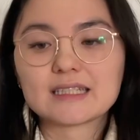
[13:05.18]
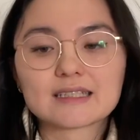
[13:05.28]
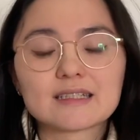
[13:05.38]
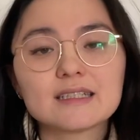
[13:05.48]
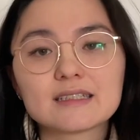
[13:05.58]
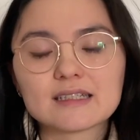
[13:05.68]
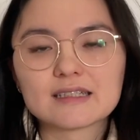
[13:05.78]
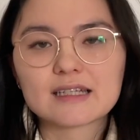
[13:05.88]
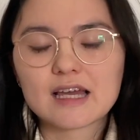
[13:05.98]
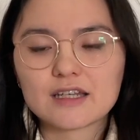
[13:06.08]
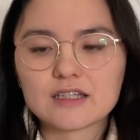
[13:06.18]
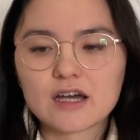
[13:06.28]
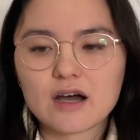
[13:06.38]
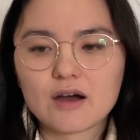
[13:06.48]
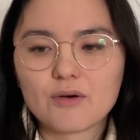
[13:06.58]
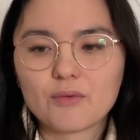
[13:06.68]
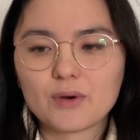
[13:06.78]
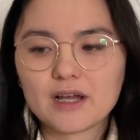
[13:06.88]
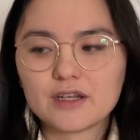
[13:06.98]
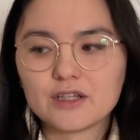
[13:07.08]
assistants and
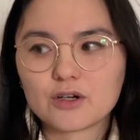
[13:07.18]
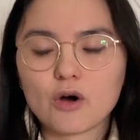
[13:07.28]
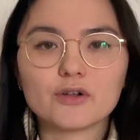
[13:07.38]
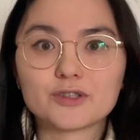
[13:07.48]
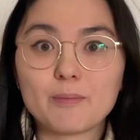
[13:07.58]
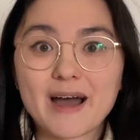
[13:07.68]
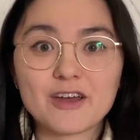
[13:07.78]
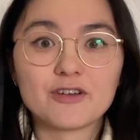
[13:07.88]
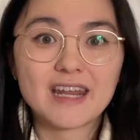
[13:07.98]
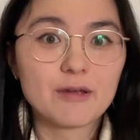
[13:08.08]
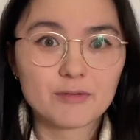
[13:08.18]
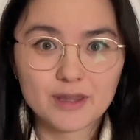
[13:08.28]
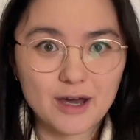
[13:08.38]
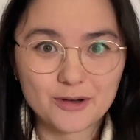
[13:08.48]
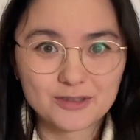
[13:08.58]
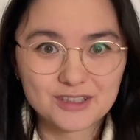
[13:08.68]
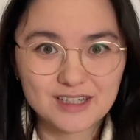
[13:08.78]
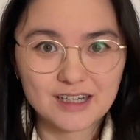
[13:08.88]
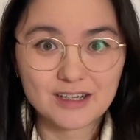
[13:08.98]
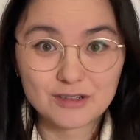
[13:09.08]
when he calls her by her name without
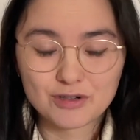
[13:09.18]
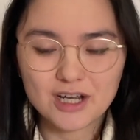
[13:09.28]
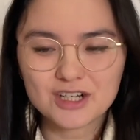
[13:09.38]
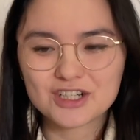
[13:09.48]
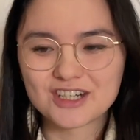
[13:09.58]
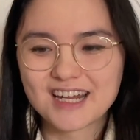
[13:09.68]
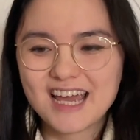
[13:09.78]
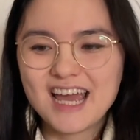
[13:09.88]
introduction,